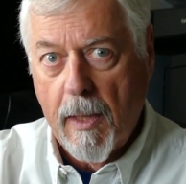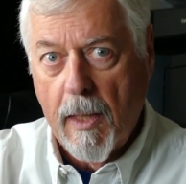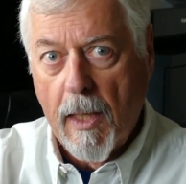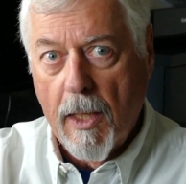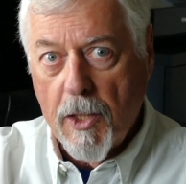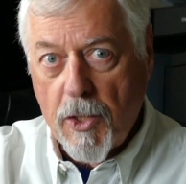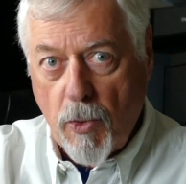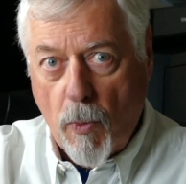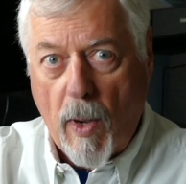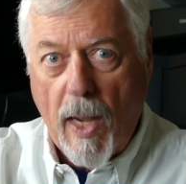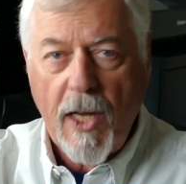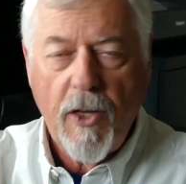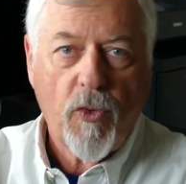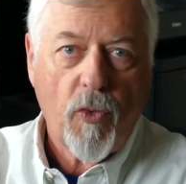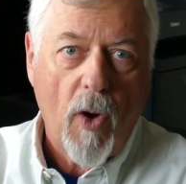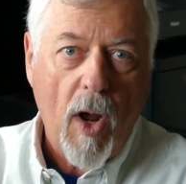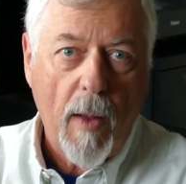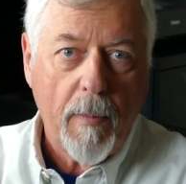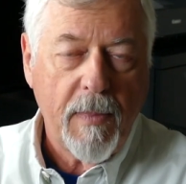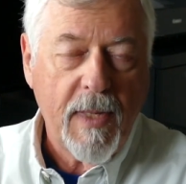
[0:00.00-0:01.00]
So I
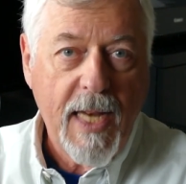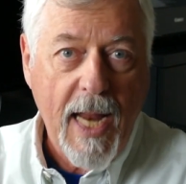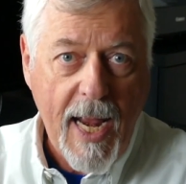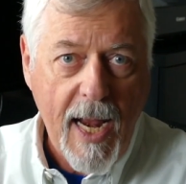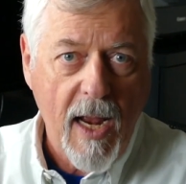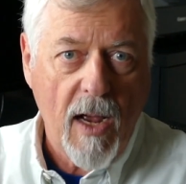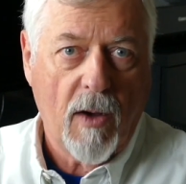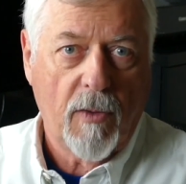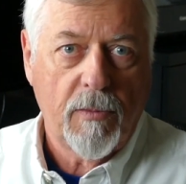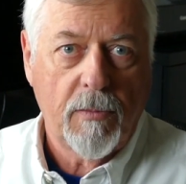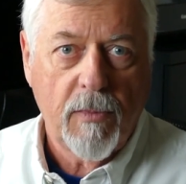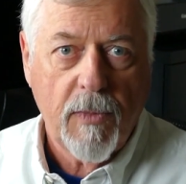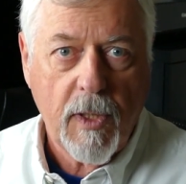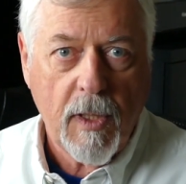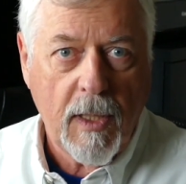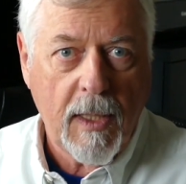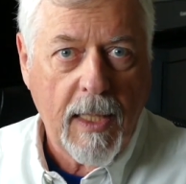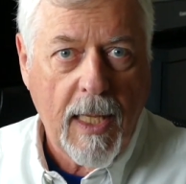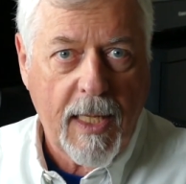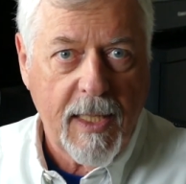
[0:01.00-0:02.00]
dropped down
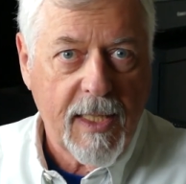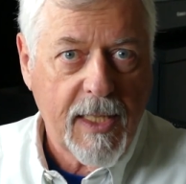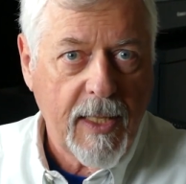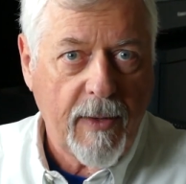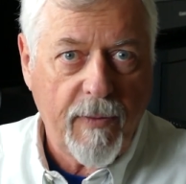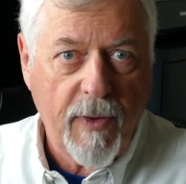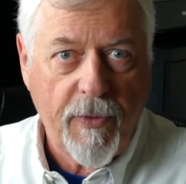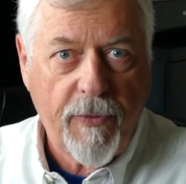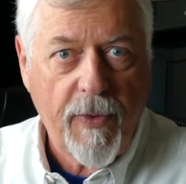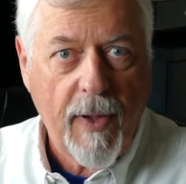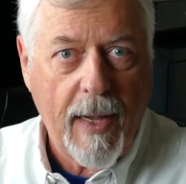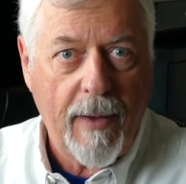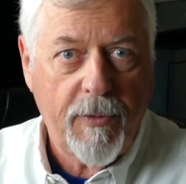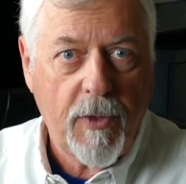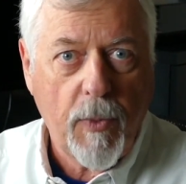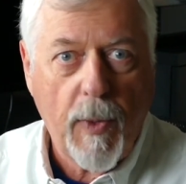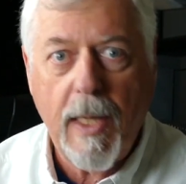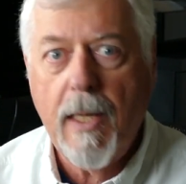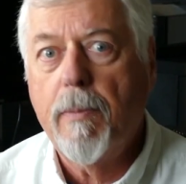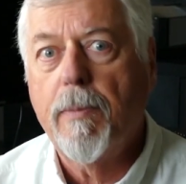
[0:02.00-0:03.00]
in that 75 to
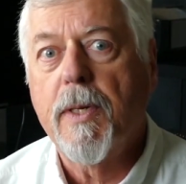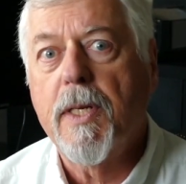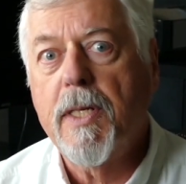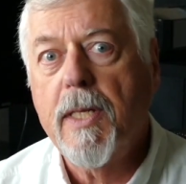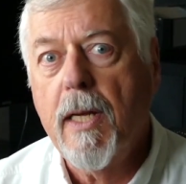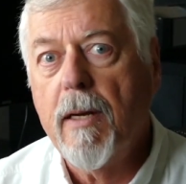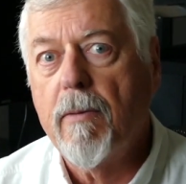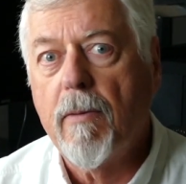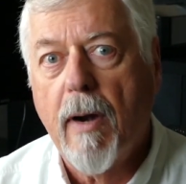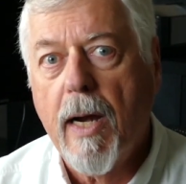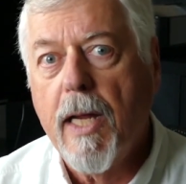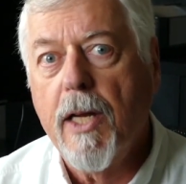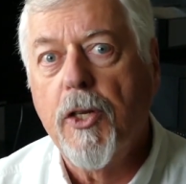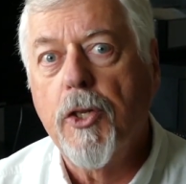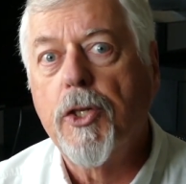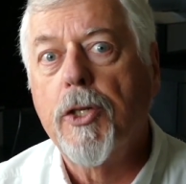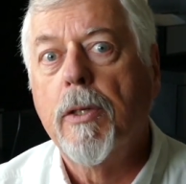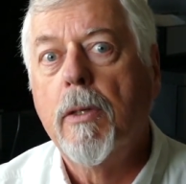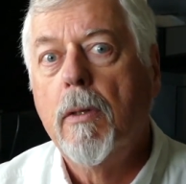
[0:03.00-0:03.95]
80% range